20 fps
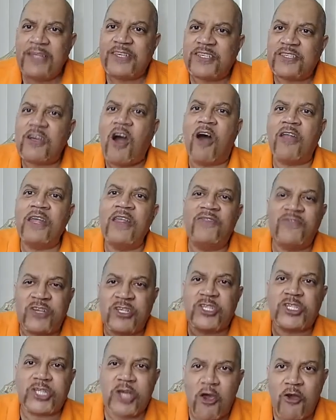started the
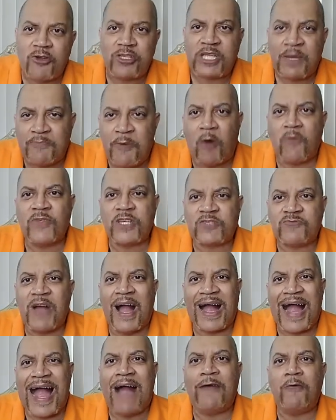church. Upon this
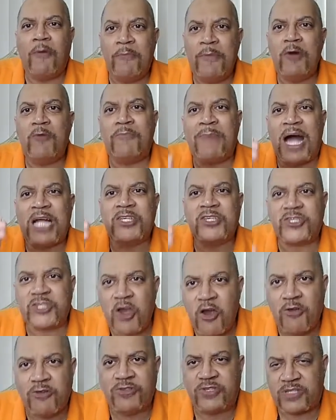rock I will build my
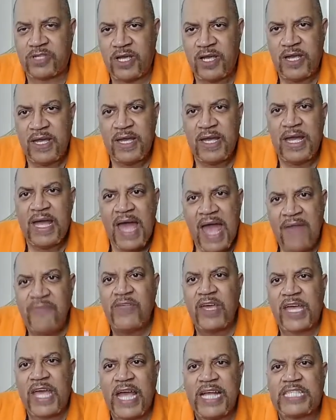church, and the
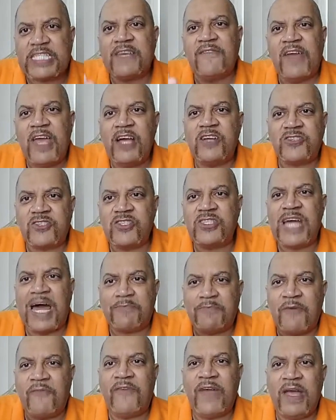gates of hell shall not
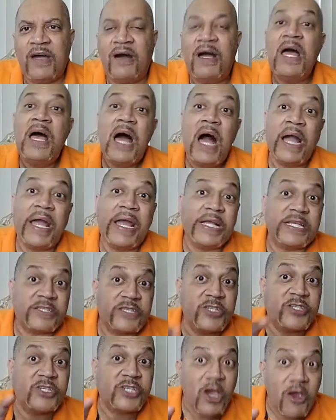prevail against the
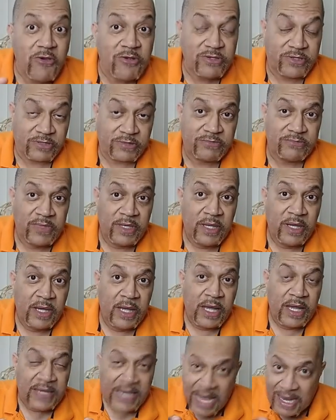church.
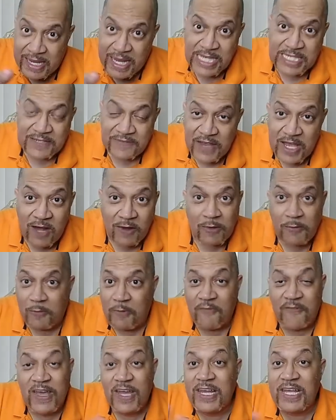Now, gates of hell will
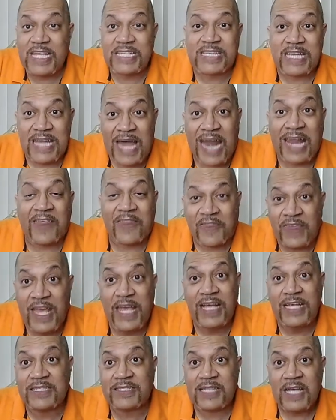prevail against a lot of
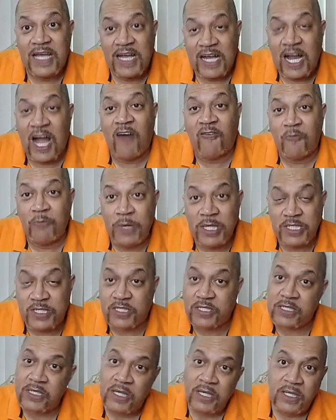things,
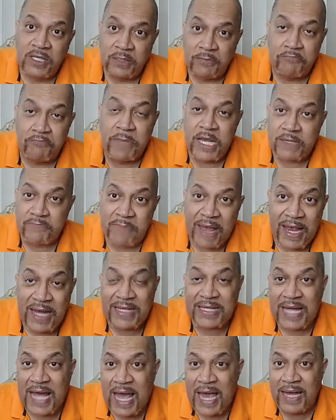governments,
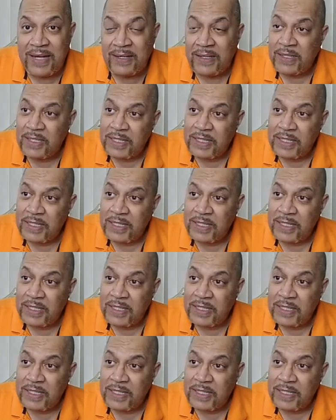mankind,